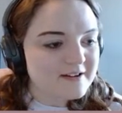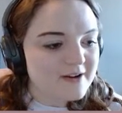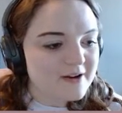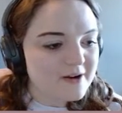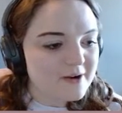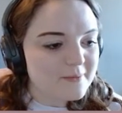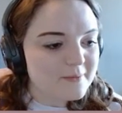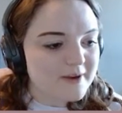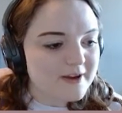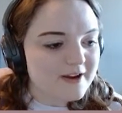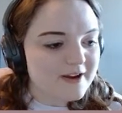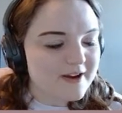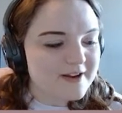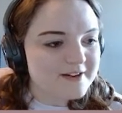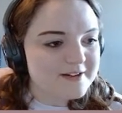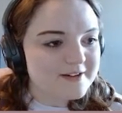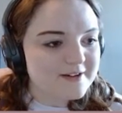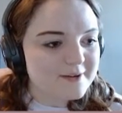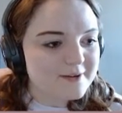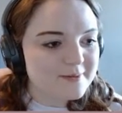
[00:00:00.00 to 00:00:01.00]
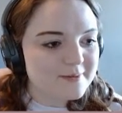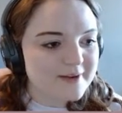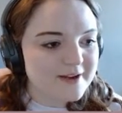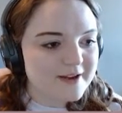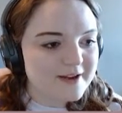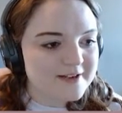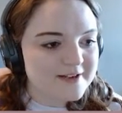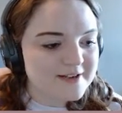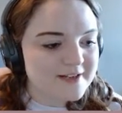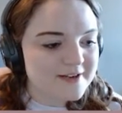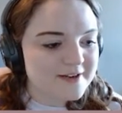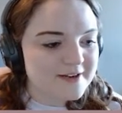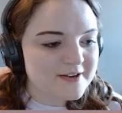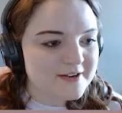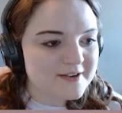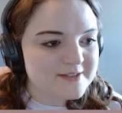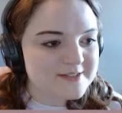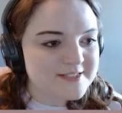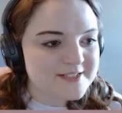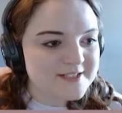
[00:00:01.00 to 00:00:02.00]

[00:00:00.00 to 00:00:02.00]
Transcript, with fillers: Oh my god. Oh my god. Here it goes.